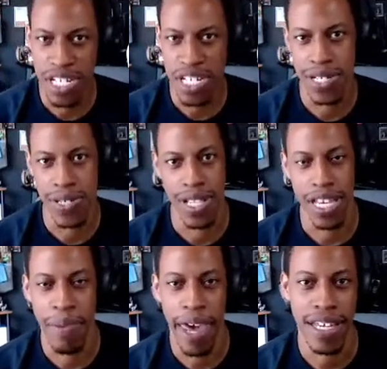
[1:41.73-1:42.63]
chill and
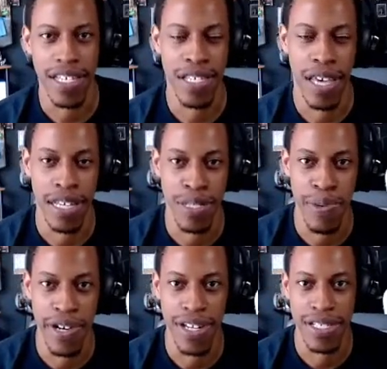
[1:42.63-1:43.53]
laid back
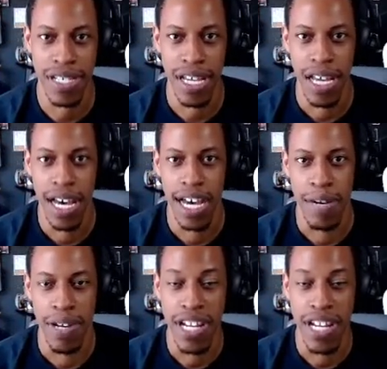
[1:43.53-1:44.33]
experience, a